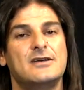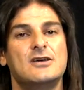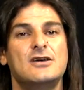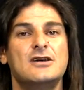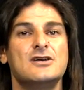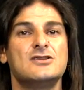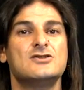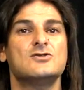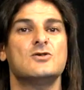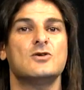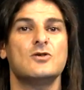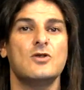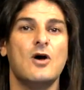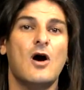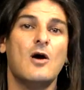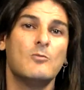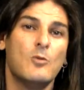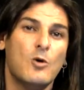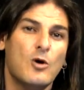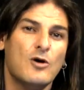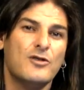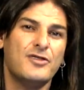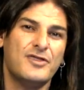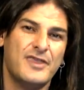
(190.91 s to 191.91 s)
you can do a lot
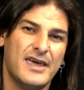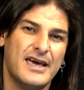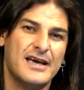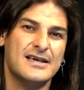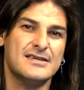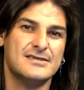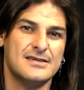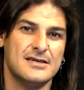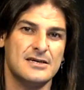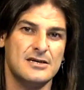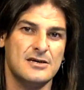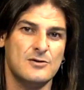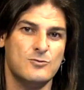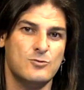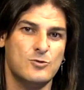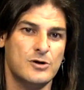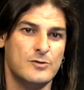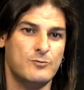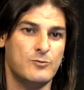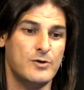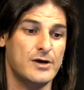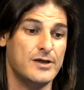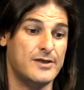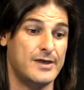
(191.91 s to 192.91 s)
more things than you
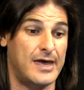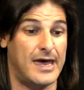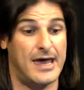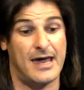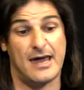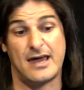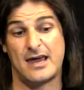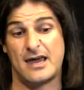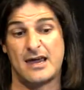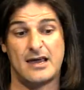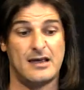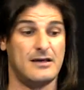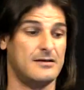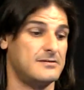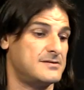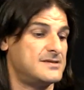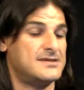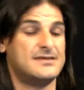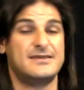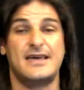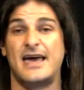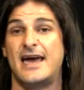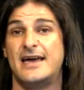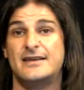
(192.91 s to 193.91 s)
would with a
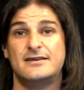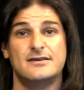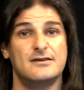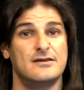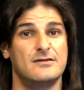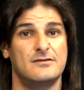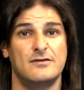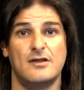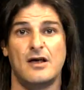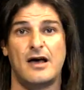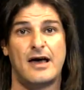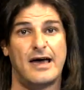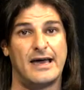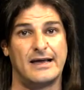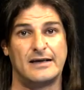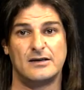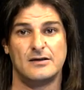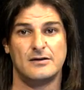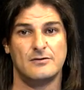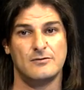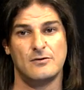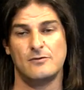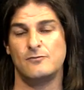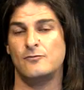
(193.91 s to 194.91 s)
standard like
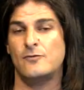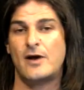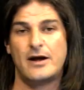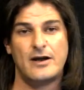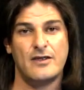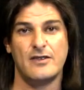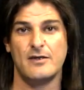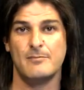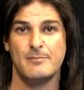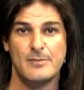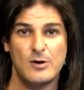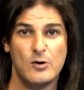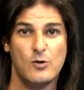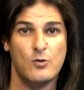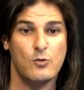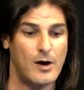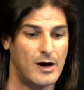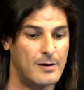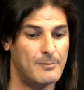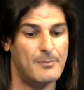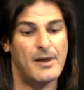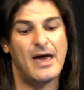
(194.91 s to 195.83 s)
run-of-the-mill one,